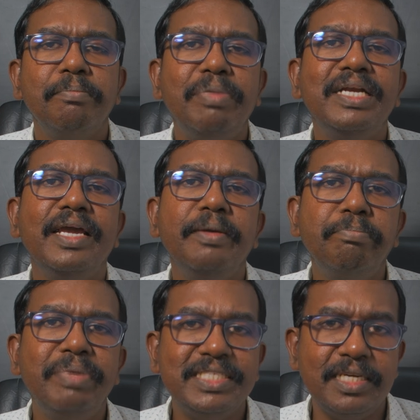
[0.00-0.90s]
but a
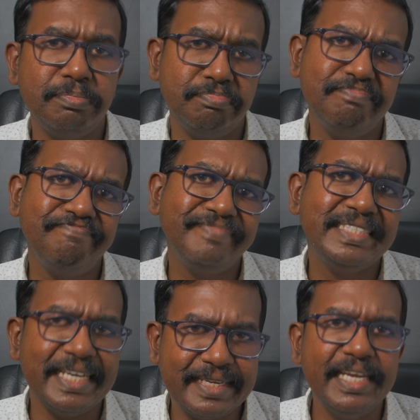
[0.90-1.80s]
better
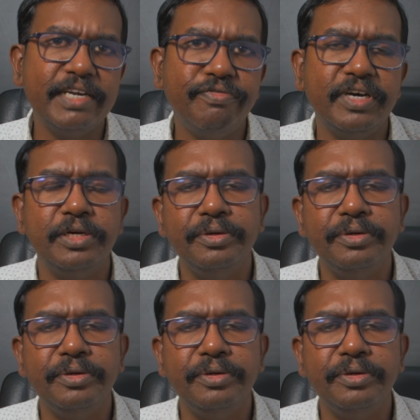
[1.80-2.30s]
technique for